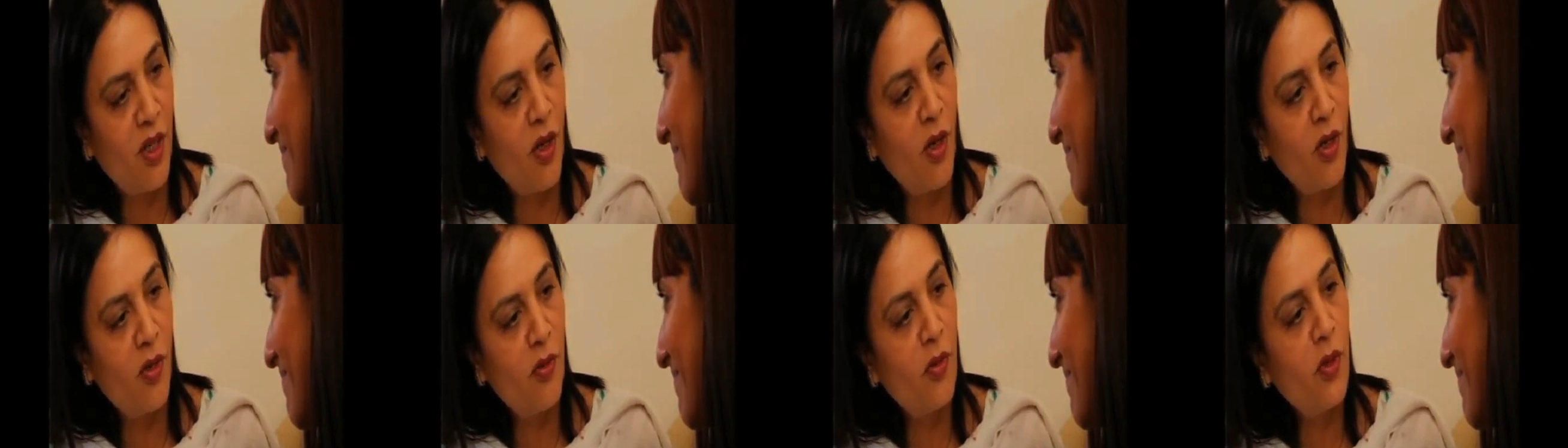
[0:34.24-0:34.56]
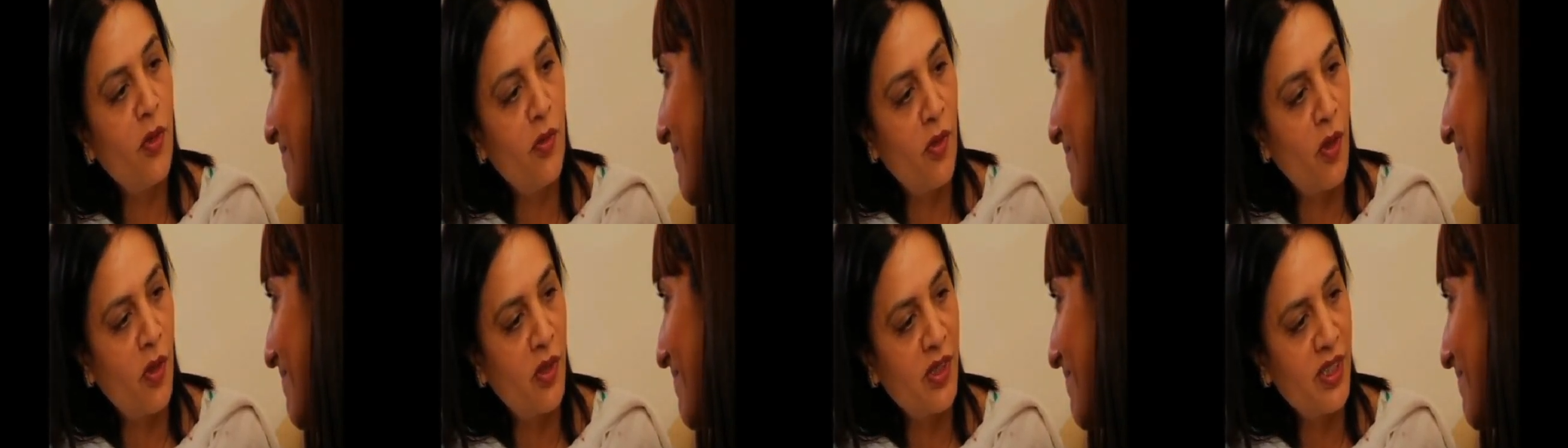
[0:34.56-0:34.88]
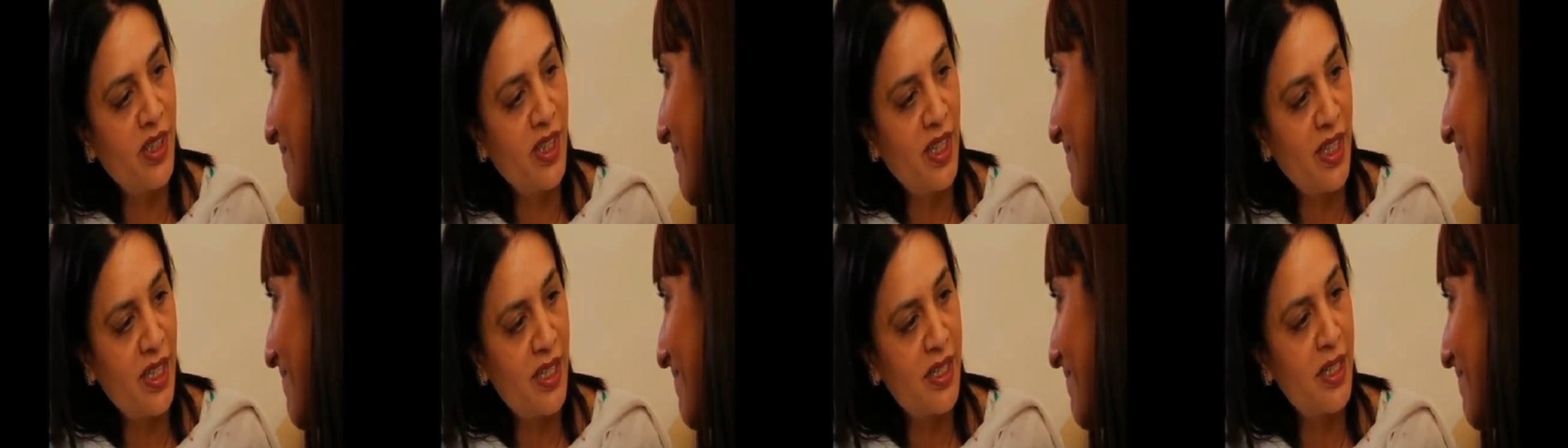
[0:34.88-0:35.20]
All we
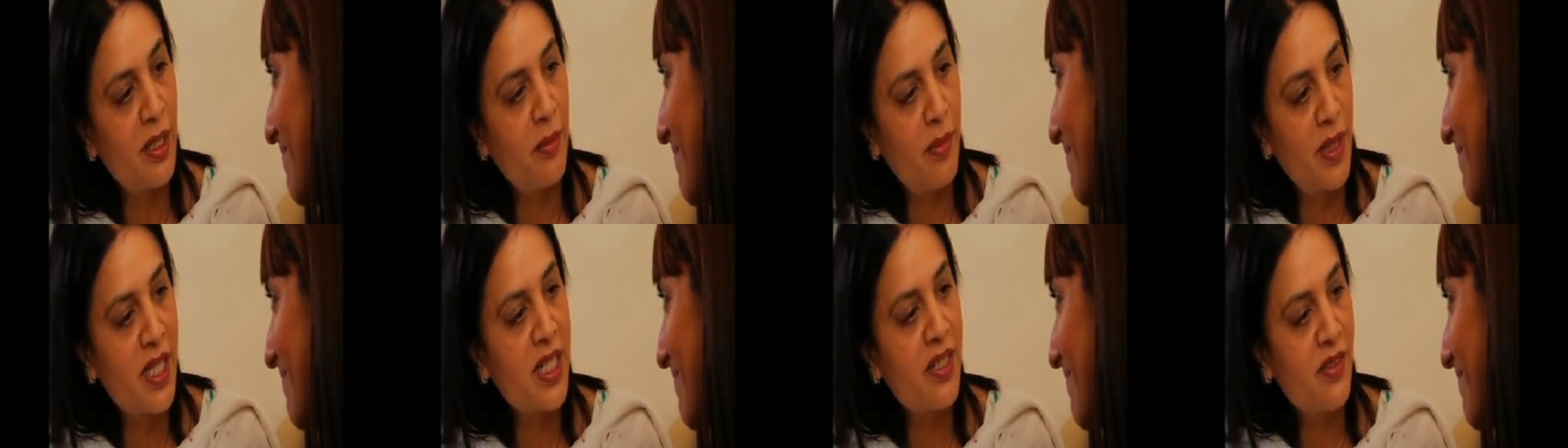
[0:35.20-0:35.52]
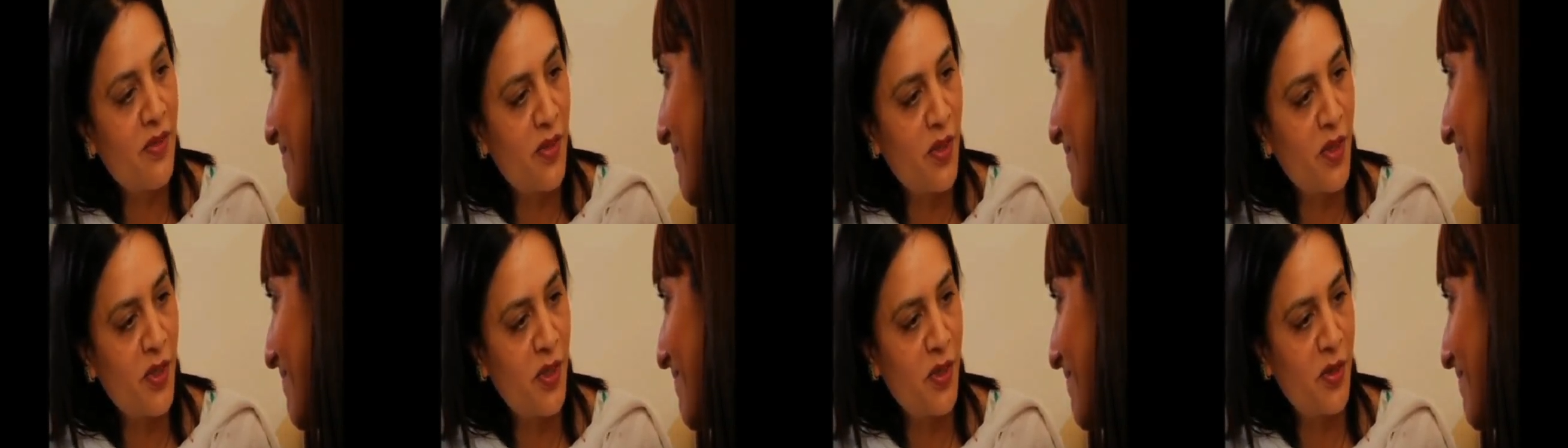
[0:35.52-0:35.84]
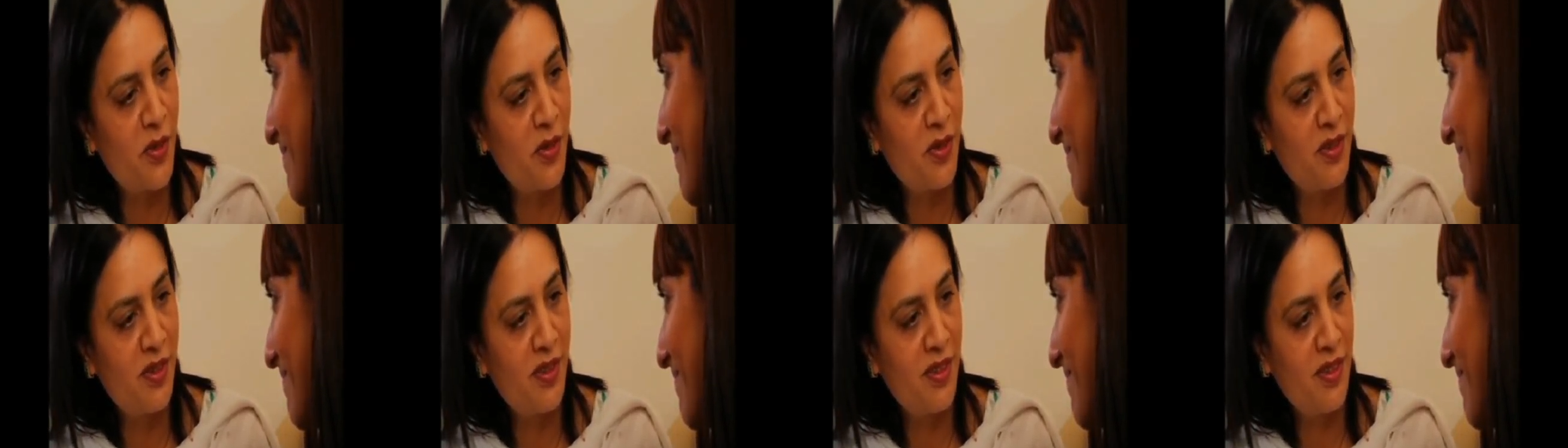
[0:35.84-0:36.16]
want is the best for
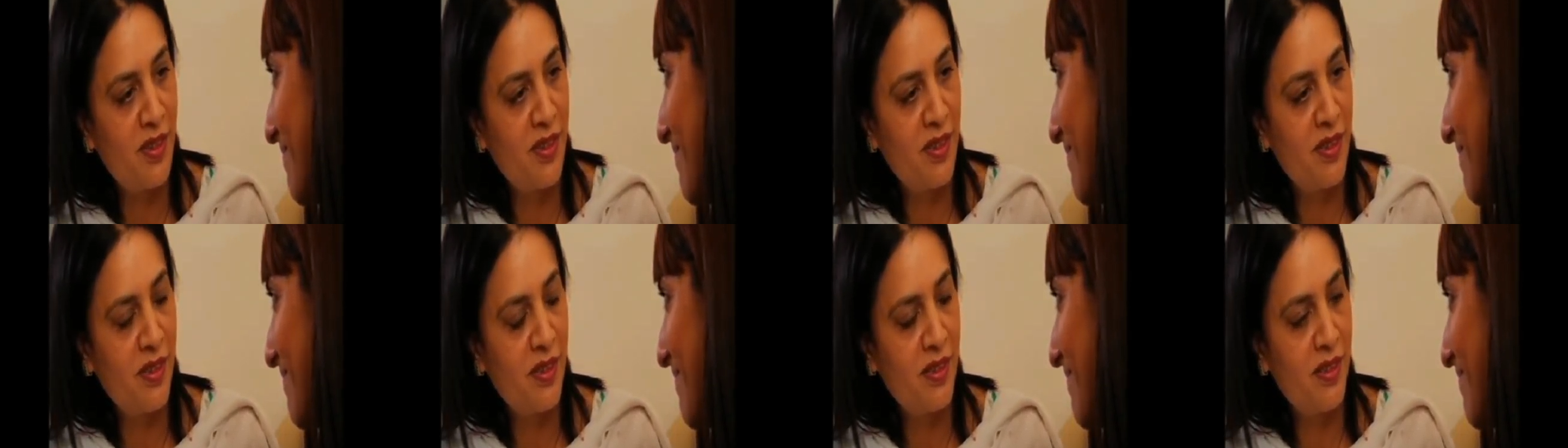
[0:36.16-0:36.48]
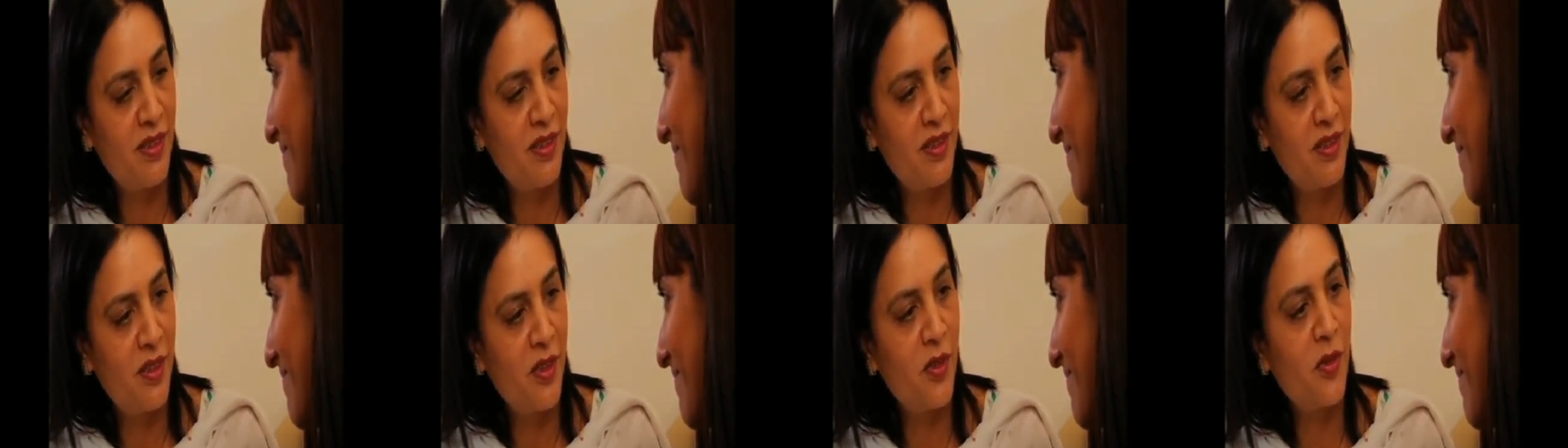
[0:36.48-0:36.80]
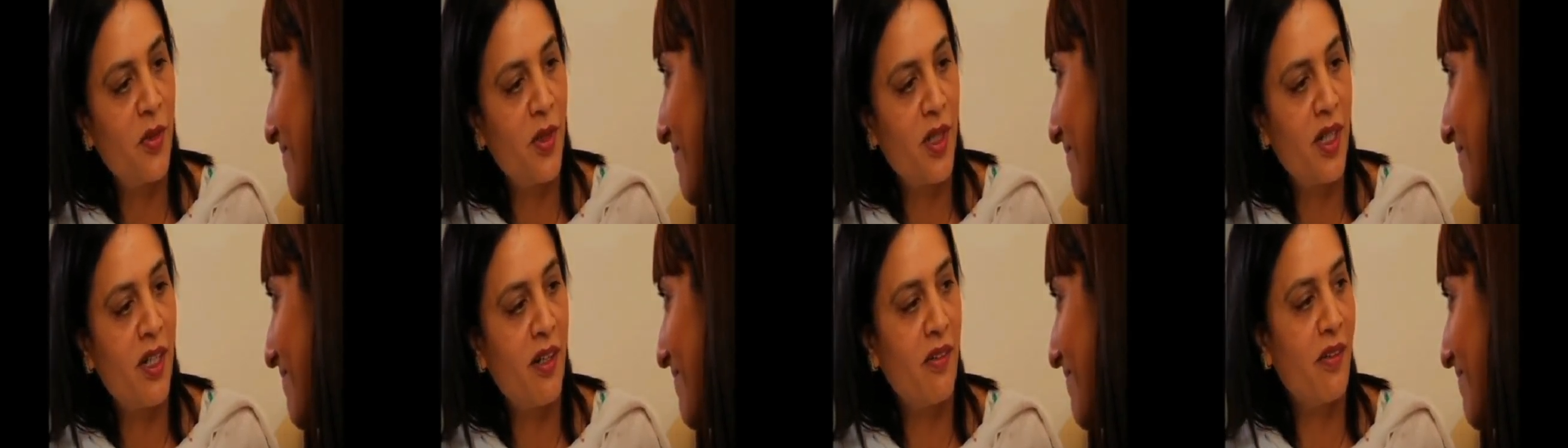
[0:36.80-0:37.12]
you.
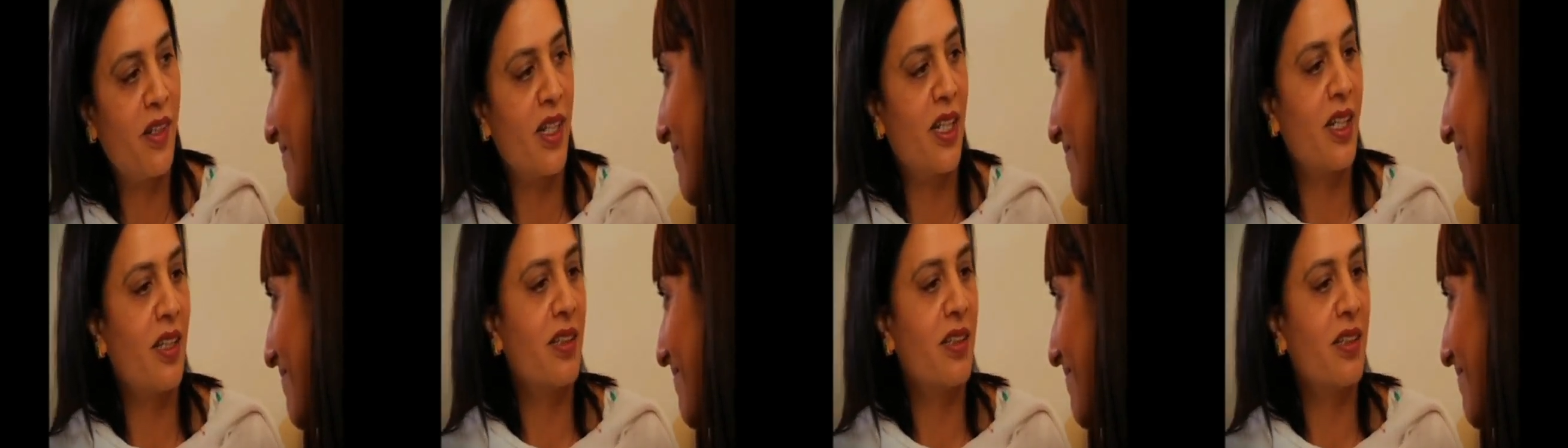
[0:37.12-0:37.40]
You are our